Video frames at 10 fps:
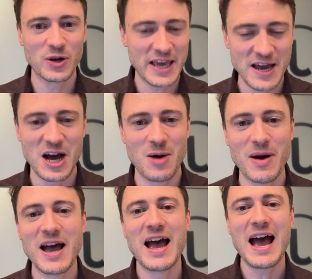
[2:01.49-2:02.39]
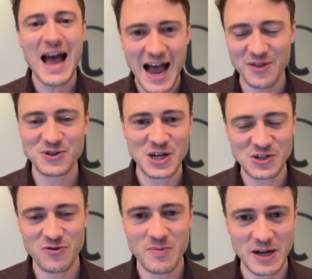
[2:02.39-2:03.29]
or GitHub at the
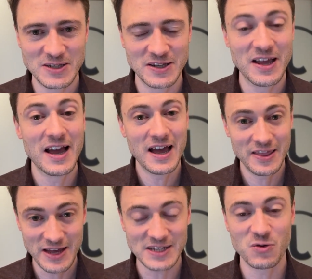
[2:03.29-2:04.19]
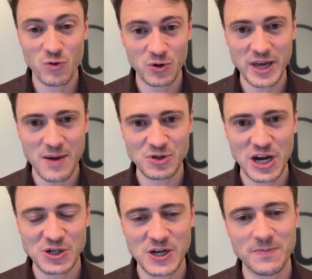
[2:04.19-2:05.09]
touch of a button. That's a real game
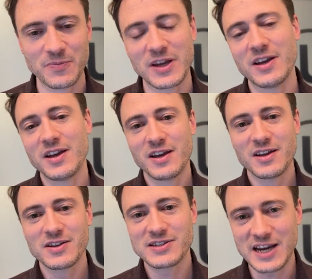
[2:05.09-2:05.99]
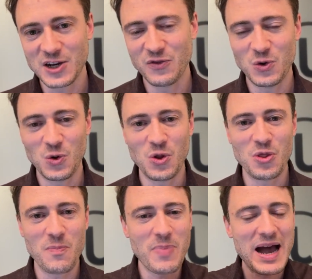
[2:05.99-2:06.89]
changer. Second of all,
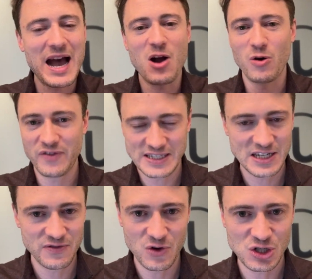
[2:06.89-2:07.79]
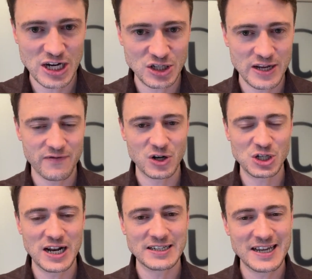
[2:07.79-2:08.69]
the power of its interview scheduling
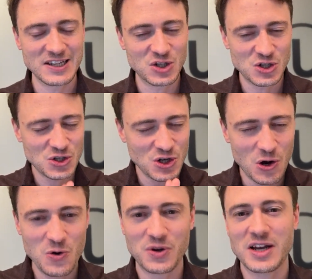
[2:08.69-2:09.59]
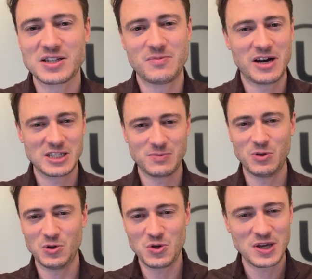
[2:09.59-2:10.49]
functionality. It's just so
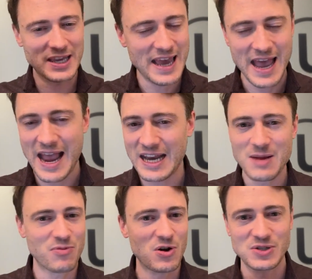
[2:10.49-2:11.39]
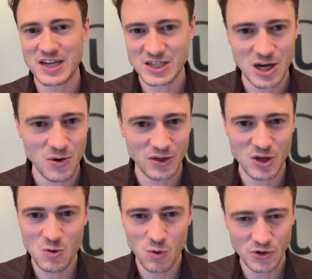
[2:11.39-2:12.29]
customizable. You can get any process going that
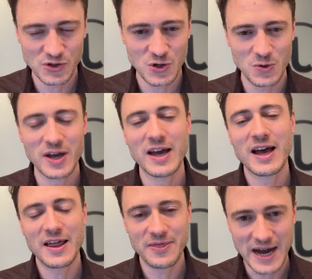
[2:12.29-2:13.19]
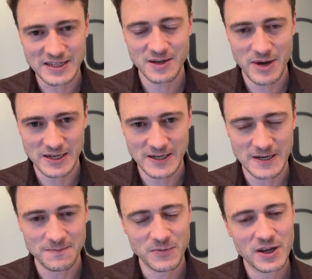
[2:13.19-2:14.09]
you want to. That's amazing.